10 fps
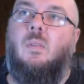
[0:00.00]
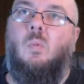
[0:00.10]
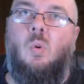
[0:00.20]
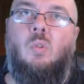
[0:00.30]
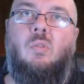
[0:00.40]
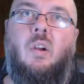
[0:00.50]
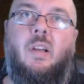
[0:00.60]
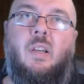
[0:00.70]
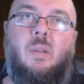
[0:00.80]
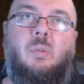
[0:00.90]
war
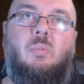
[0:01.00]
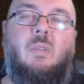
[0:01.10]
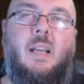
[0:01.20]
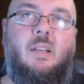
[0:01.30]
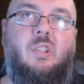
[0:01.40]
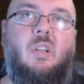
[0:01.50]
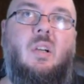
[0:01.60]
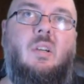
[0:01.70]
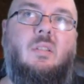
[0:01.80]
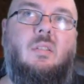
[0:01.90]
rhino, land
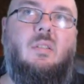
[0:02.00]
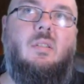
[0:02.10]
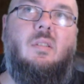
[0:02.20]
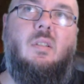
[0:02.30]
sharks,